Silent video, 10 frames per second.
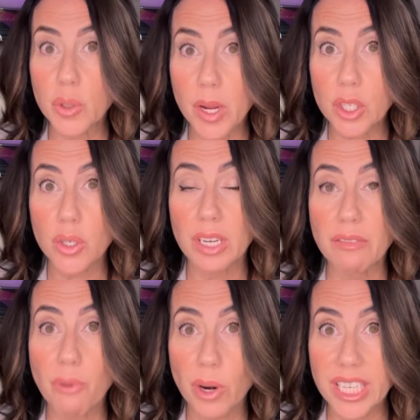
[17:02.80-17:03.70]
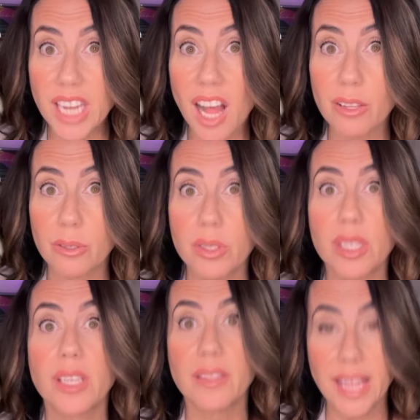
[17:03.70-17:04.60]
$240.
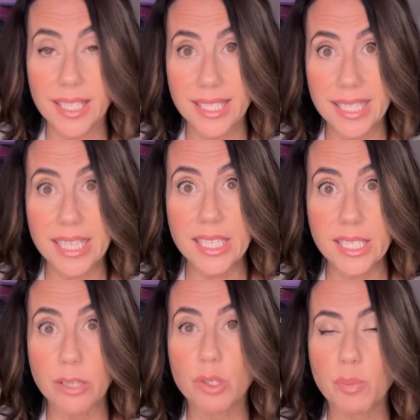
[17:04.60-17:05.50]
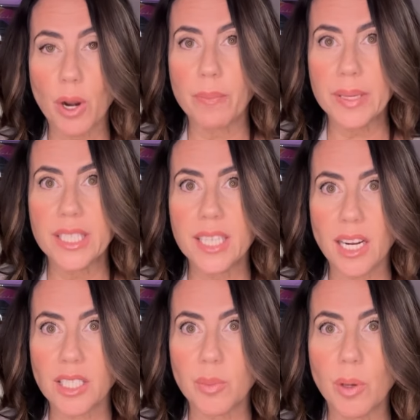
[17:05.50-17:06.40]
That's this year's Part B
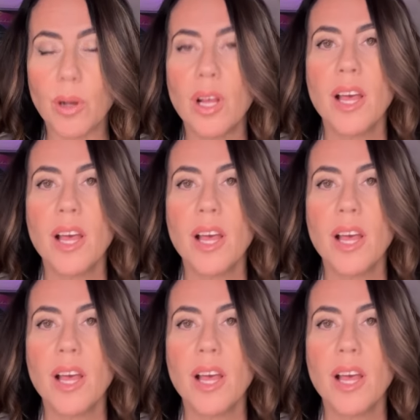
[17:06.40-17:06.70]
deductible.